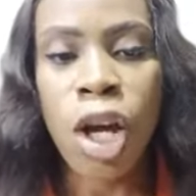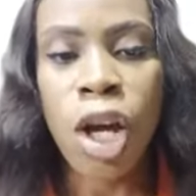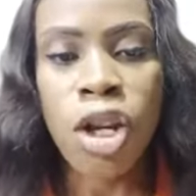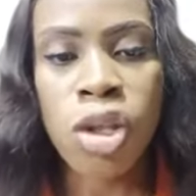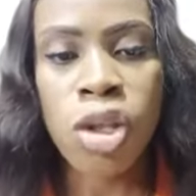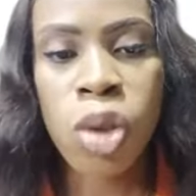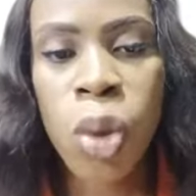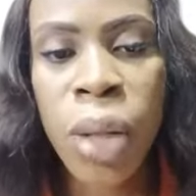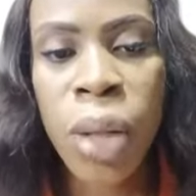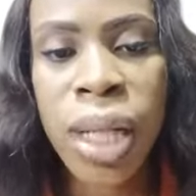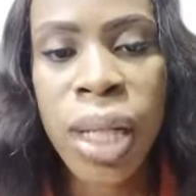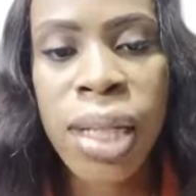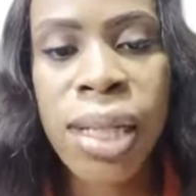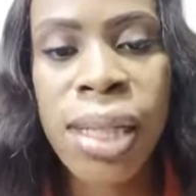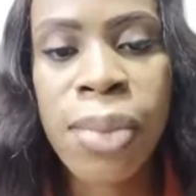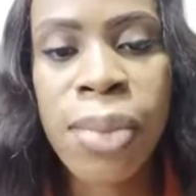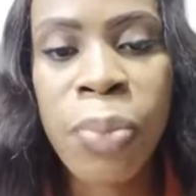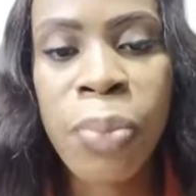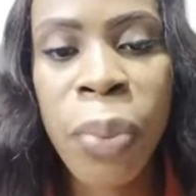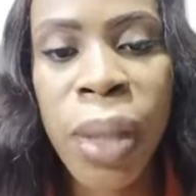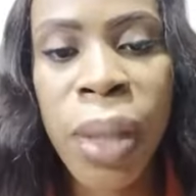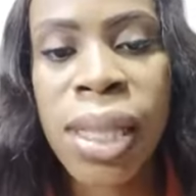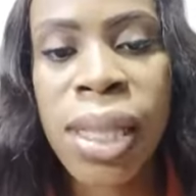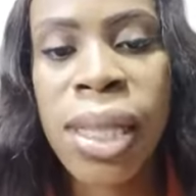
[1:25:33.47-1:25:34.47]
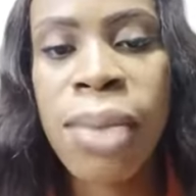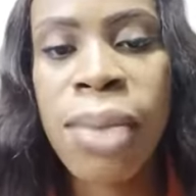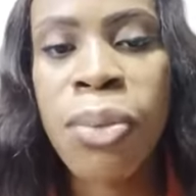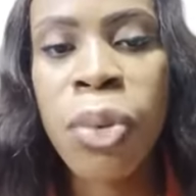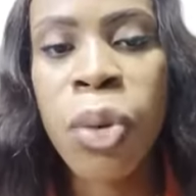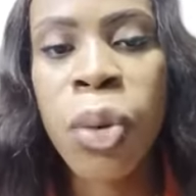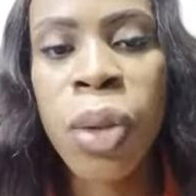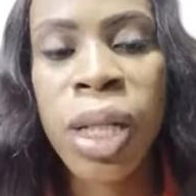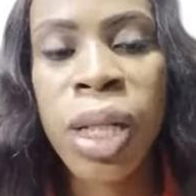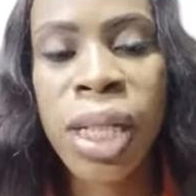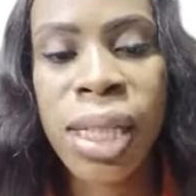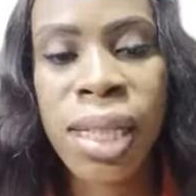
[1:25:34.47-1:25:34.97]
So it's
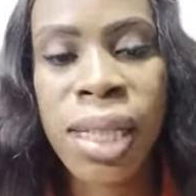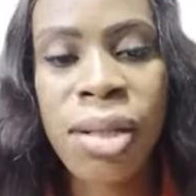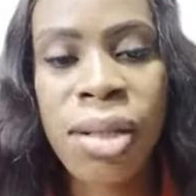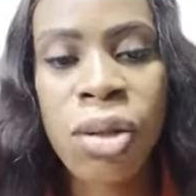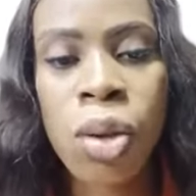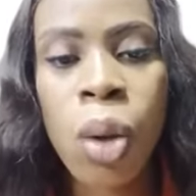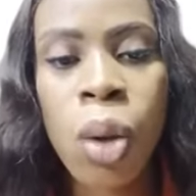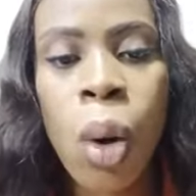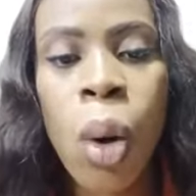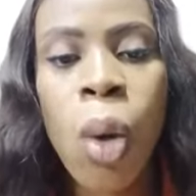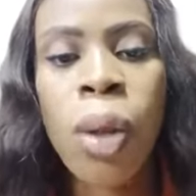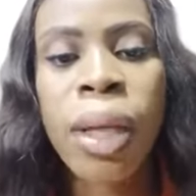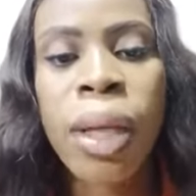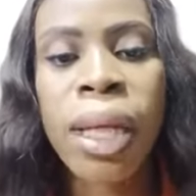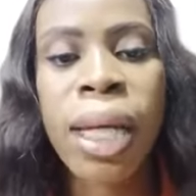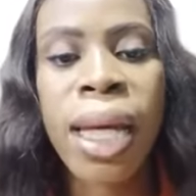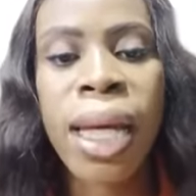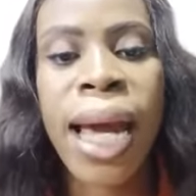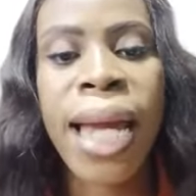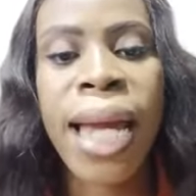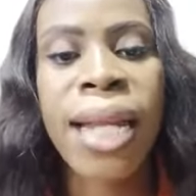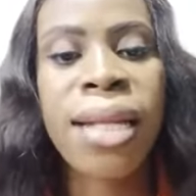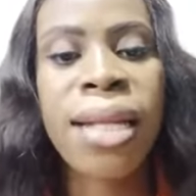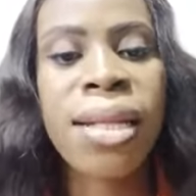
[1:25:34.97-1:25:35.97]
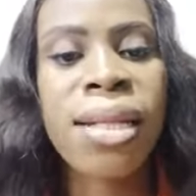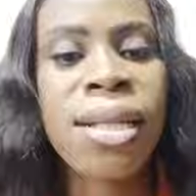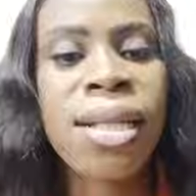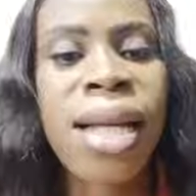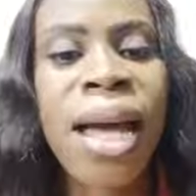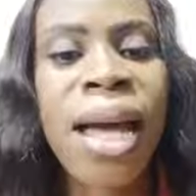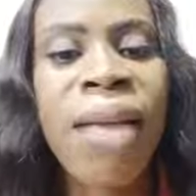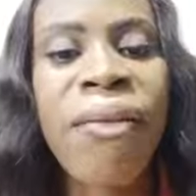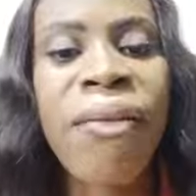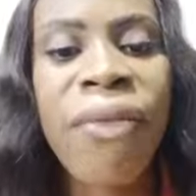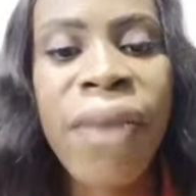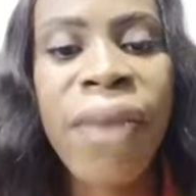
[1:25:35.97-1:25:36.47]
possible, it is okay, and it is
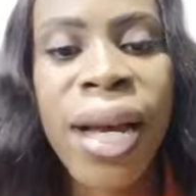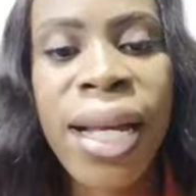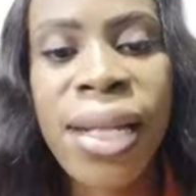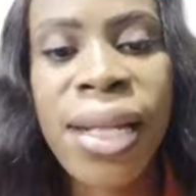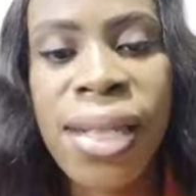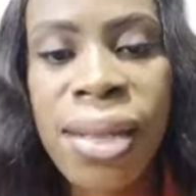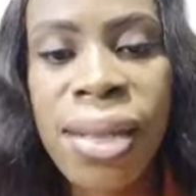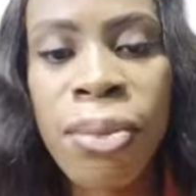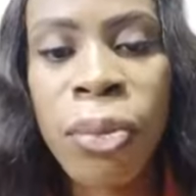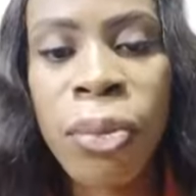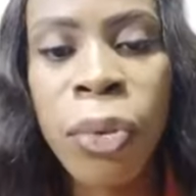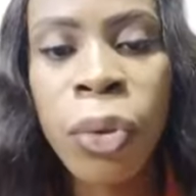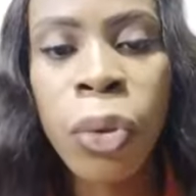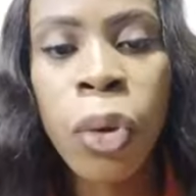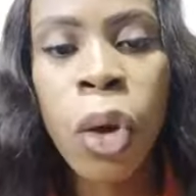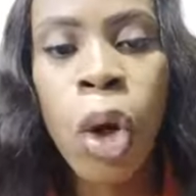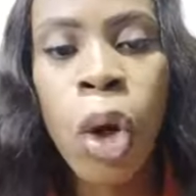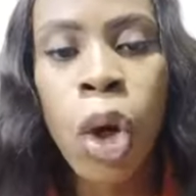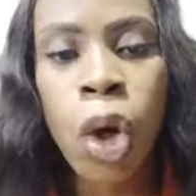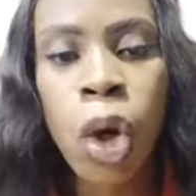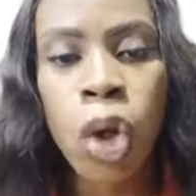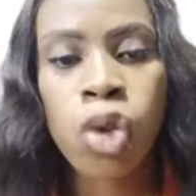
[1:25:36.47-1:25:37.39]
advisable